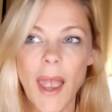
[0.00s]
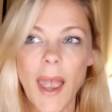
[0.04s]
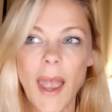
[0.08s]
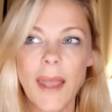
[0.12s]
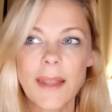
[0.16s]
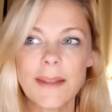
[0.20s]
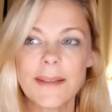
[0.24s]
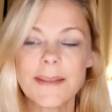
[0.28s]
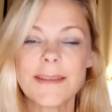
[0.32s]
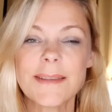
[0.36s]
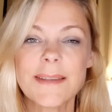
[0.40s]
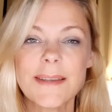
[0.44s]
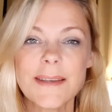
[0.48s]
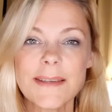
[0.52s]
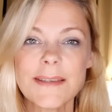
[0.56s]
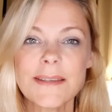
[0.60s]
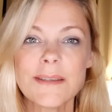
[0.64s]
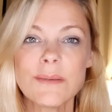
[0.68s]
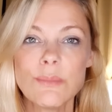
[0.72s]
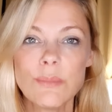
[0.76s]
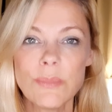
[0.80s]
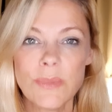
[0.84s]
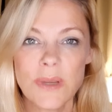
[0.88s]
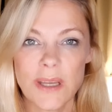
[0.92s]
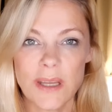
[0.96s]
And
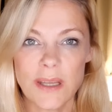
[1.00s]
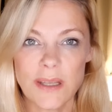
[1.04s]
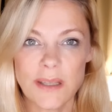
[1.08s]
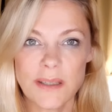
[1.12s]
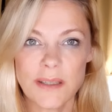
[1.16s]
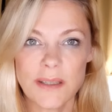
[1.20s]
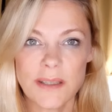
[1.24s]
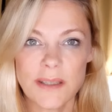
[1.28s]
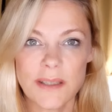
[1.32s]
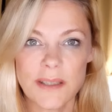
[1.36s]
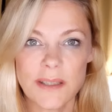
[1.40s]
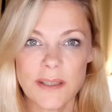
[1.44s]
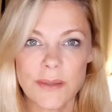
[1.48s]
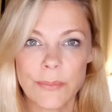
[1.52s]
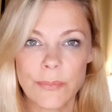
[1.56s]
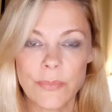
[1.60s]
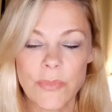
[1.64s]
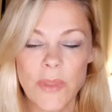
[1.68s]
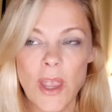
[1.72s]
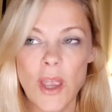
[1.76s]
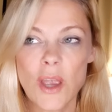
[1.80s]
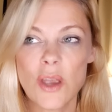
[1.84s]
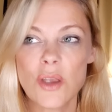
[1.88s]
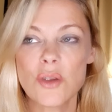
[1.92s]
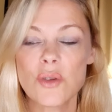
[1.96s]
this means
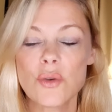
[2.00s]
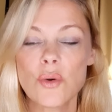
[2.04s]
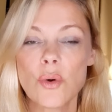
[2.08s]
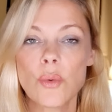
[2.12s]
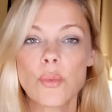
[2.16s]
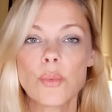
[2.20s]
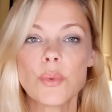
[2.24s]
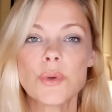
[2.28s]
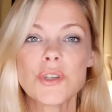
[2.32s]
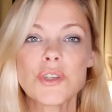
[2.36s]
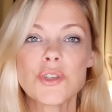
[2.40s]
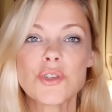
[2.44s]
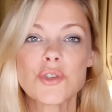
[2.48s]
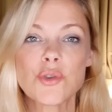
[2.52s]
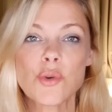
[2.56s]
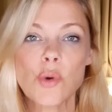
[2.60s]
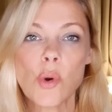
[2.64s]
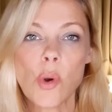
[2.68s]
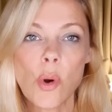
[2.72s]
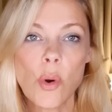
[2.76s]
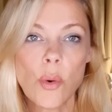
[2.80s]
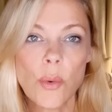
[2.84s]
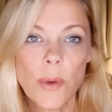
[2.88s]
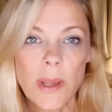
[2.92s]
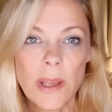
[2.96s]
you're
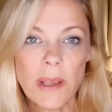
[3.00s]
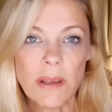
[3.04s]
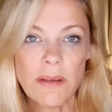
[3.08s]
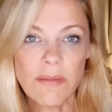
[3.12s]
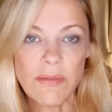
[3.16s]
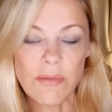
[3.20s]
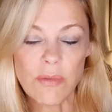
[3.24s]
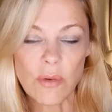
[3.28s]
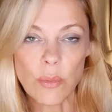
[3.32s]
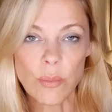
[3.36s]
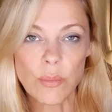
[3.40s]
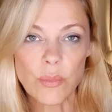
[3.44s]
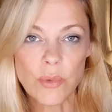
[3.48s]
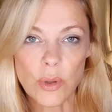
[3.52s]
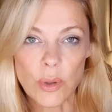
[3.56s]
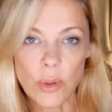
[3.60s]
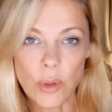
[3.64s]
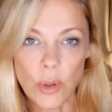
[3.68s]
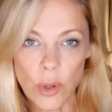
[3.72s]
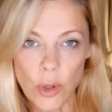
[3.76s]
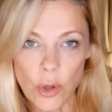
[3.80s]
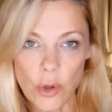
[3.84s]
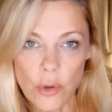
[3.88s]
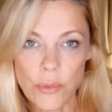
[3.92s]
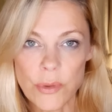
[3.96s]
withdrawing from your
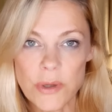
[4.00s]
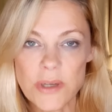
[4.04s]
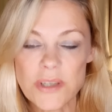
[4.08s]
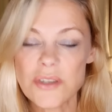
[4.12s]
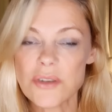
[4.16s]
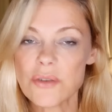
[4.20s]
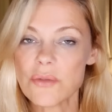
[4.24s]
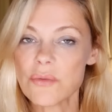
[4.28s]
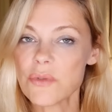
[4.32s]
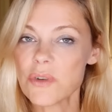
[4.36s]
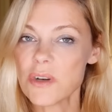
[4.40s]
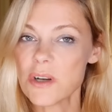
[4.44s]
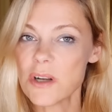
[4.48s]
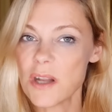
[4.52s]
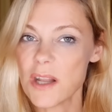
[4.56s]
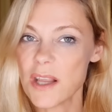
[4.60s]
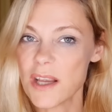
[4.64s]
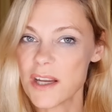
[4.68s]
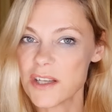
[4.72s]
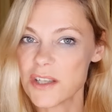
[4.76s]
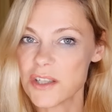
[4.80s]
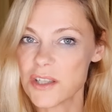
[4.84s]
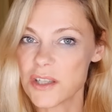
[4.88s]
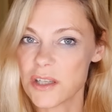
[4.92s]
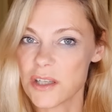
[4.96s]
current
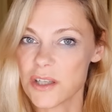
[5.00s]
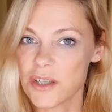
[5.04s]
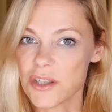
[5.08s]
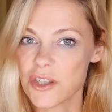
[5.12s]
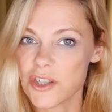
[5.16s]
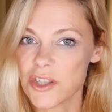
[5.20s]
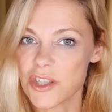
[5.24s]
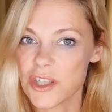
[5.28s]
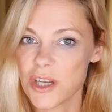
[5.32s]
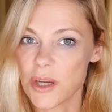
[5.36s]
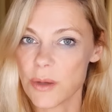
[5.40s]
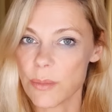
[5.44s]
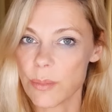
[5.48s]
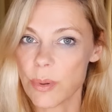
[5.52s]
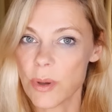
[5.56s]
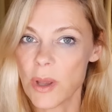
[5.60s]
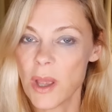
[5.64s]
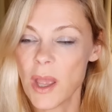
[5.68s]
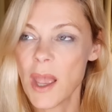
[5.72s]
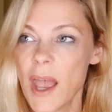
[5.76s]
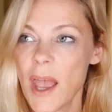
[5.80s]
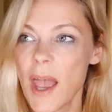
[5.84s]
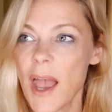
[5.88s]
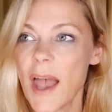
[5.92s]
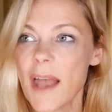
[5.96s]
relationship.
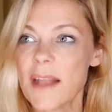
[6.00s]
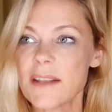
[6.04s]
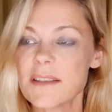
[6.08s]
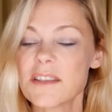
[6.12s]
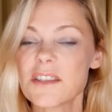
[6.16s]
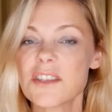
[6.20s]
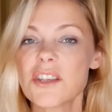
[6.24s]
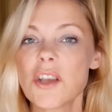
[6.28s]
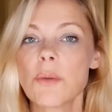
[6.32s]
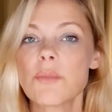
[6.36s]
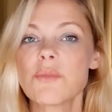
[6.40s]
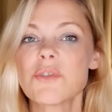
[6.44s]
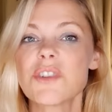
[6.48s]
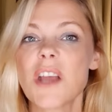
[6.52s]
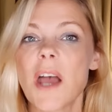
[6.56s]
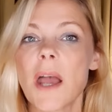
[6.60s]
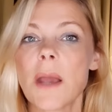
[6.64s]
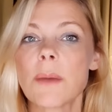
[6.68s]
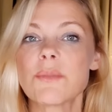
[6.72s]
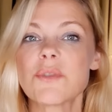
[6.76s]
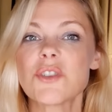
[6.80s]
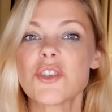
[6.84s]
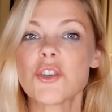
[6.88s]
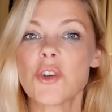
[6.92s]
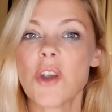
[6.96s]
And
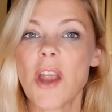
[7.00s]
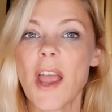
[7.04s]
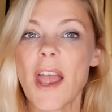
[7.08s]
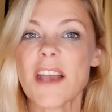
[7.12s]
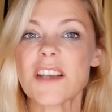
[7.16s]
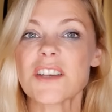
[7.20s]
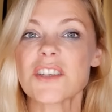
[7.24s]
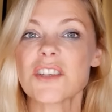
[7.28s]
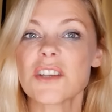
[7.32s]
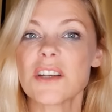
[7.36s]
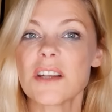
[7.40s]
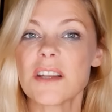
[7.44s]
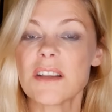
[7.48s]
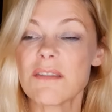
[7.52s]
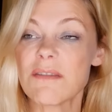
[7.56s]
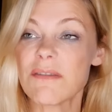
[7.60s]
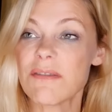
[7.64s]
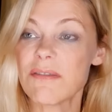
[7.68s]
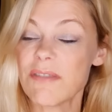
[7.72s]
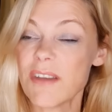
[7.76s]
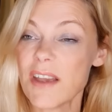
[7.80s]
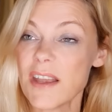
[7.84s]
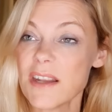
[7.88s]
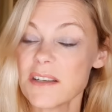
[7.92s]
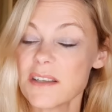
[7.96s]
sometimes you're actually
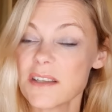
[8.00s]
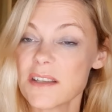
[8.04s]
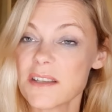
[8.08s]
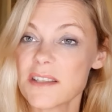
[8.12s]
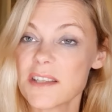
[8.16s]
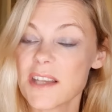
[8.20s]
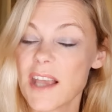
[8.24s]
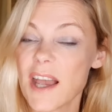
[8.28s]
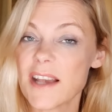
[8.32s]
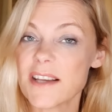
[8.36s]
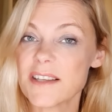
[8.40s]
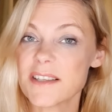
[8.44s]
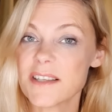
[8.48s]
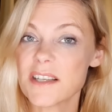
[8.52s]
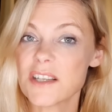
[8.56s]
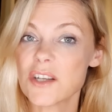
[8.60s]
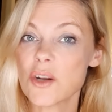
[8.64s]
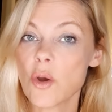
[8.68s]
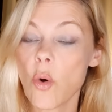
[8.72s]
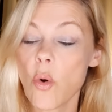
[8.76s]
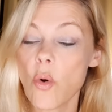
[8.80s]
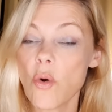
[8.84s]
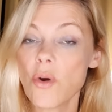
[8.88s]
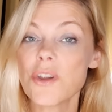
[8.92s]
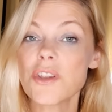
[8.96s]

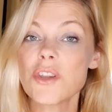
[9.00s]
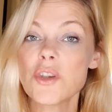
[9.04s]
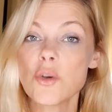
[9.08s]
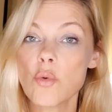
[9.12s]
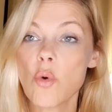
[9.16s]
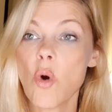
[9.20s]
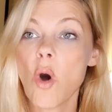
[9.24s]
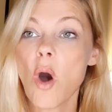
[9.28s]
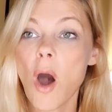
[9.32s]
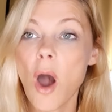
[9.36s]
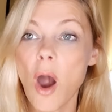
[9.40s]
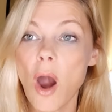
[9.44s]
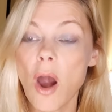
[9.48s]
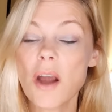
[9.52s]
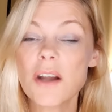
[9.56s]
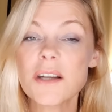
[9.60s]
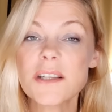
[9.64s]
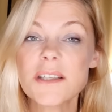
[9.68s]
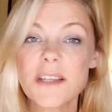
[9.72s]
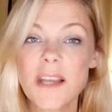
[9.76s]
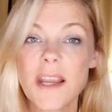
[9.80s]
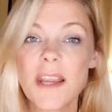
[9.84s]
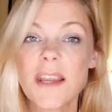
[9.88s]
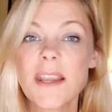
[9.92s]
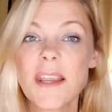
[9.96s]
fantasizing, or you are
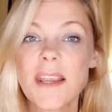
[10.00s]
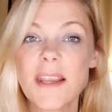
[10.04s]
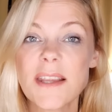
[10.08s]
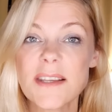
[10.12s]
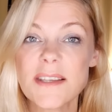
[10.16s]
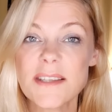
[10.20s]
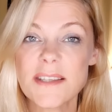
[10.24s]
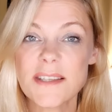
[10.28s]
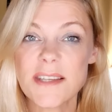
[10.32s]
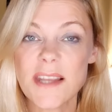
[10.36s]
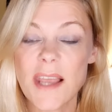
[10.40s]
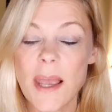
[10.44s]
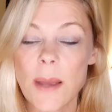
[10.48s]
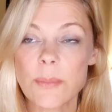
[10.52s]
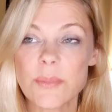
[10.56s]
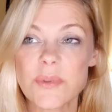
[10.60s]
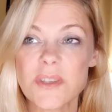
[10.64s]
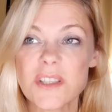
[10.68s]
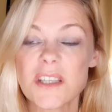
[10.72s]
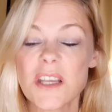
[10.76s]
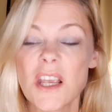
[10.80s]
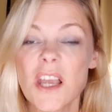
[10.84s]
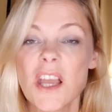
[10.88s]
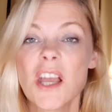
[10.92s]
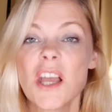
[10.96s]
taking
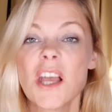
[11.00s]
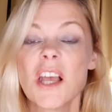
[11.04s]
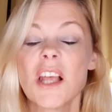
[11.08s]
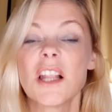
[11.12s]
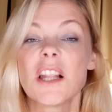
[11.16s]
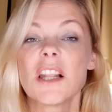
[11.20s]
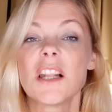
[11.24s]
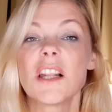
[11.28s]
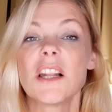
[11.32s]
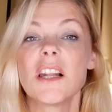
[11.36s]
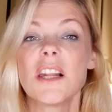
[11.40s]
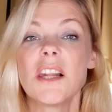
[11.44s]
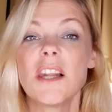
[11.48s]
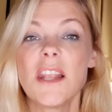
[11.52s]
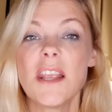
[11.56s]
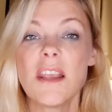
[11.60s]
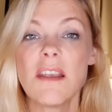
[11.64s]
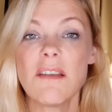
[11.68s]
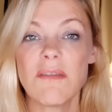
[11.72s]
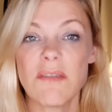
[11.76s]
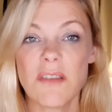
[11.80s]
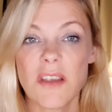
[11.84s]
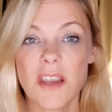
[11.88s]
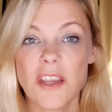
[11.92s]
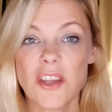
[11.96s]
steps
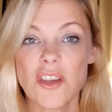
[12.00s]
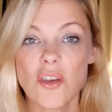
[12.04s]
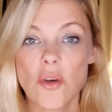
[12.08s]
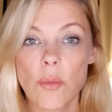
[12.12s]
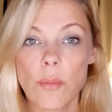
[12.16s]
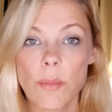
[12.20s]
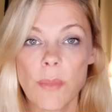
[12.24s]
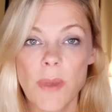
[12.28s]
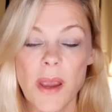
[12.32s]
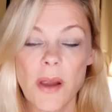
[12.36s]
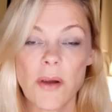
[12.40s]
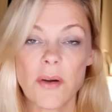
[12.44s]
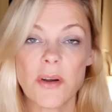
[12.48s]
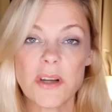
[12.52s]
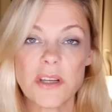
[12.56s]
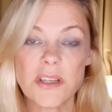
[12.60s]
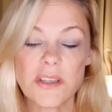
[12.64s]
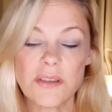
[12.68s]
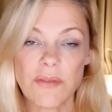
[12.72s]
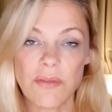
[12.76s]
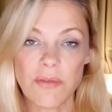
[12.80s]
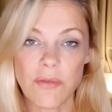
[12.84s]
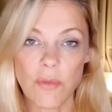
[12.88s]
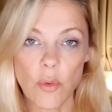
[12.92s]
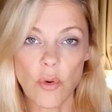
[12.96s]
leaving your
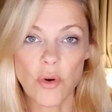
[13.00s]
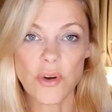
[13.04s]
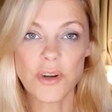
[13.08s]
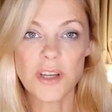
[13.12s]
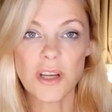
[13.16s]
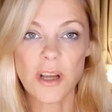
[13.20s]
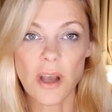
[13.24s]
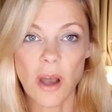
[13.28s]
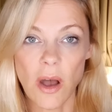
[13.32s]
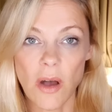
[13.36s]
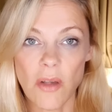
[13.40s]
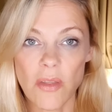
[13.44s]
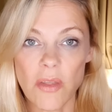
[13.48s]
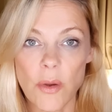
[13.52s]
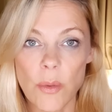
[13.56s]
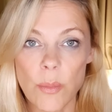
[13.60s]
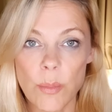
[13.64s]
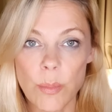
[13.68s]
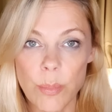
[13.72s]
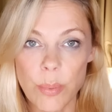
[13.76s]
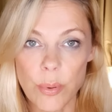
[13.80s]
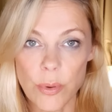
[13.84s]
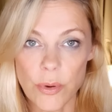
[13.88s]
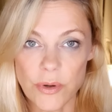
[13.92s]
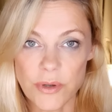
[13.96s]
marriage for the other
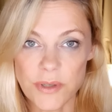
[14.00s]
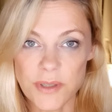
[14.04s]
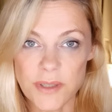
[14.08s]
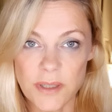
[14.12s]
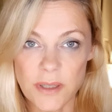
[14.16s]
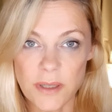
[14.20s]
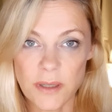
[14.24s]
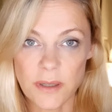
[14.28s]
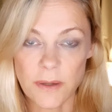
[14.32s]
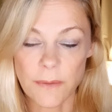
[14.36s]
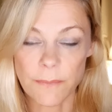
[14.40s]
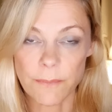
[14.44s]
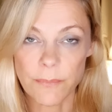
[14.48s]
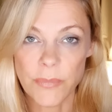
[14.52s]
person.